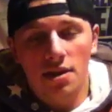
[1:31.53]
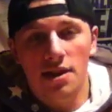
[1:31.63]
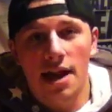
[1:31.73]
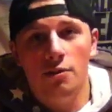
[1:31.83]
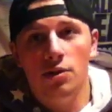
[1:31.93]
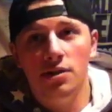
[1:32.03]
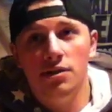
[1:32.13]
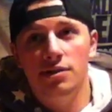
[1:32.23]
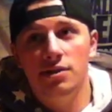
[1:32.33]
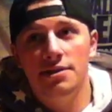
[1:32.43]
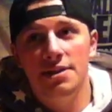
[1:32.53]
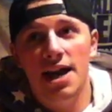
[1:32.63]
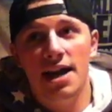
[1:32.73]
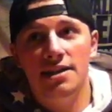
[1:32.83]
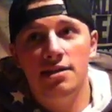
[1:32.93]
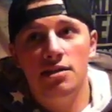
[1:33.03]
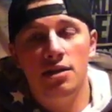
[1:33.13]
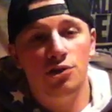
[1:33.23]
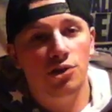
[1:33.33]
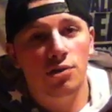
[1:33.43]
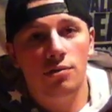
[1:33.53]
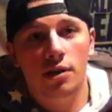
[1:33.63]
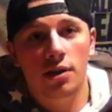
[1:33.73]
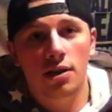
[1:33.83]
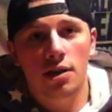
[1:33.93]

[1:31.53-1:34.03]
that was not a joke,